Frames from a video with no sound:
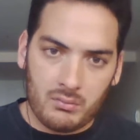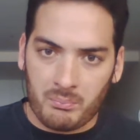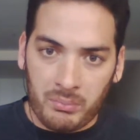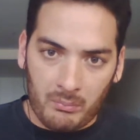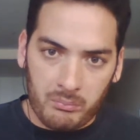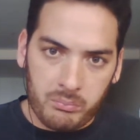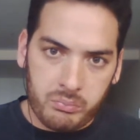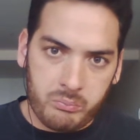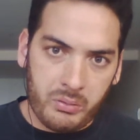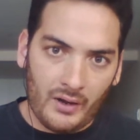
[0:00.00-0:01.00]
but
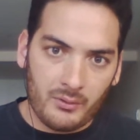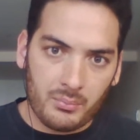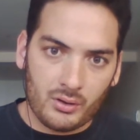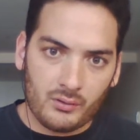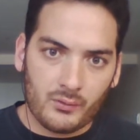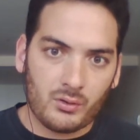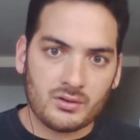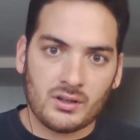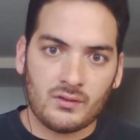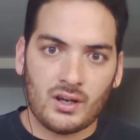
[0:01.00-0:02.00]
buy the book, of
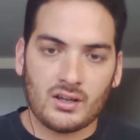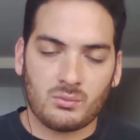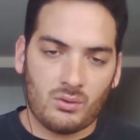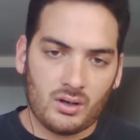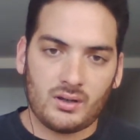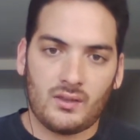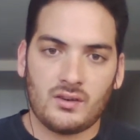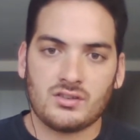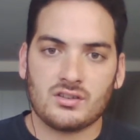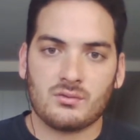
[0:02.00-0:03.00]
course, if you guys want, and
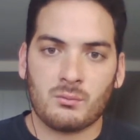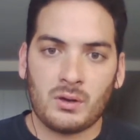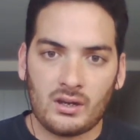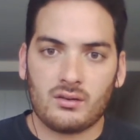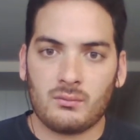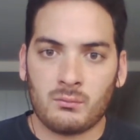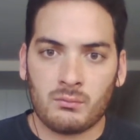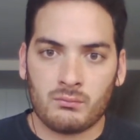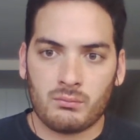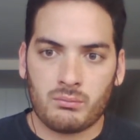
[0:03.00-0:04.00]
then just read it
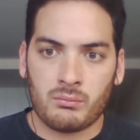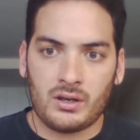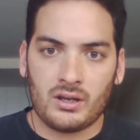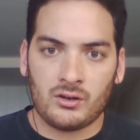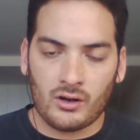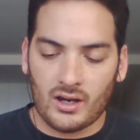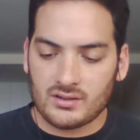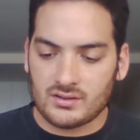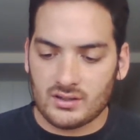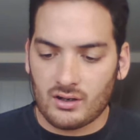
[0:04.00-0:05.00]
your
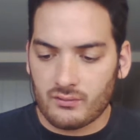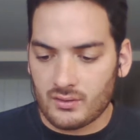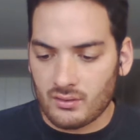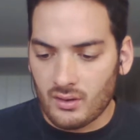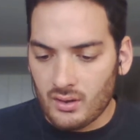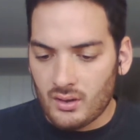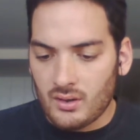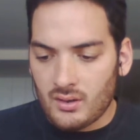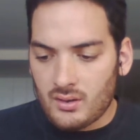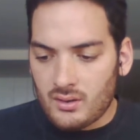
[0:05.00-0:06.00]
guys yourself,
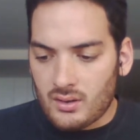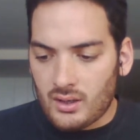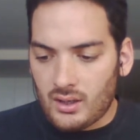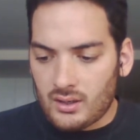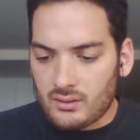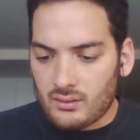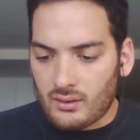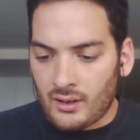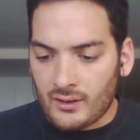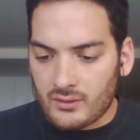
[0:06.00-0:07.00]
and
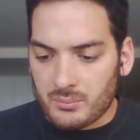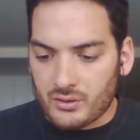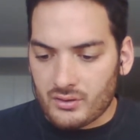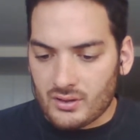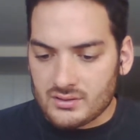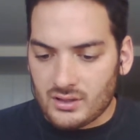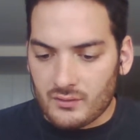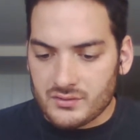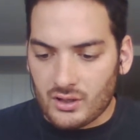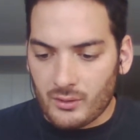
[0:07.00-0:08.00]
get the book
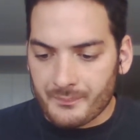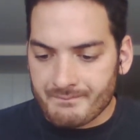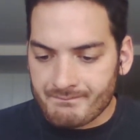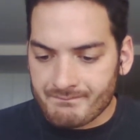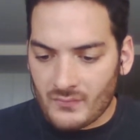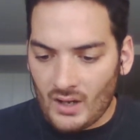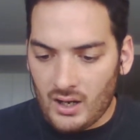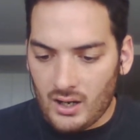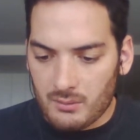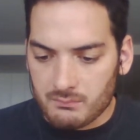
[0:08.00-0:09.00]
yourself.
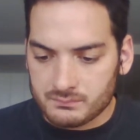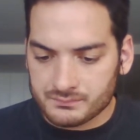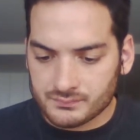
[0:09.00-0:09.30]
Um,